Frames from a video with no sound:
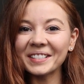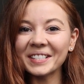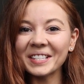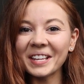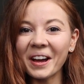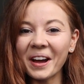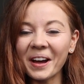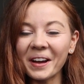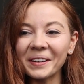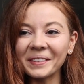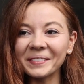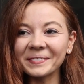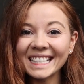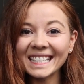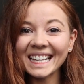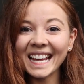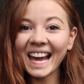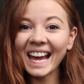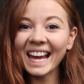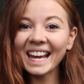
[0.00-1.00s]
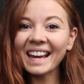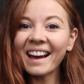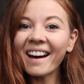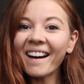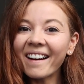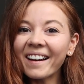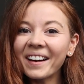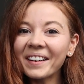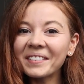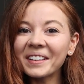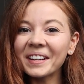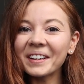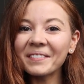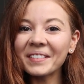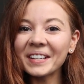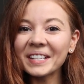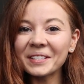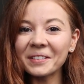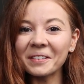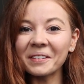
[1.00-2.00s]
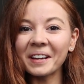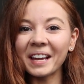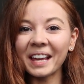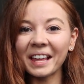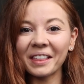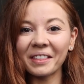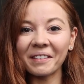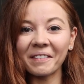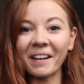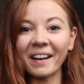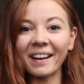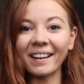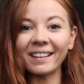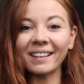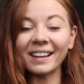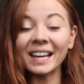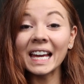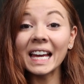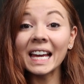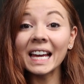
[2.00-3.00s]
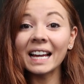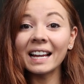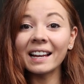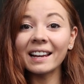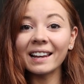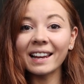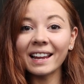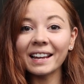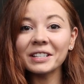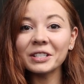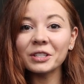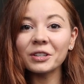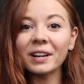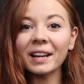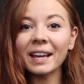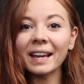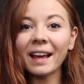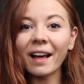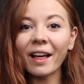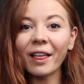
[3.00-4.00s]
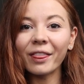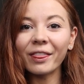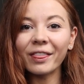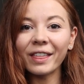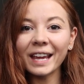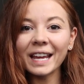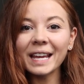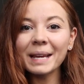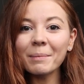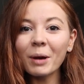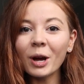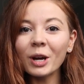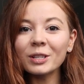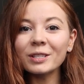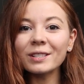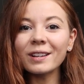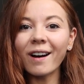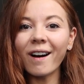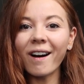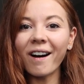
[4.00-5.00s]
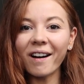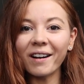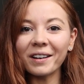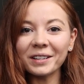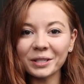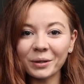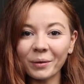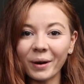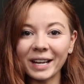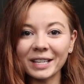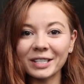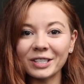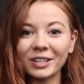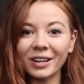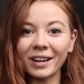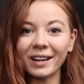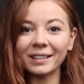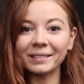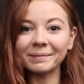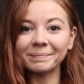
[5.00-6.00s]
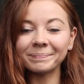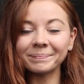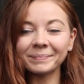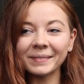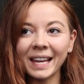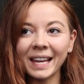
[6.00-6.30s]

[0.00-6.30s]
So today I'm going to be talking through literally the most asked question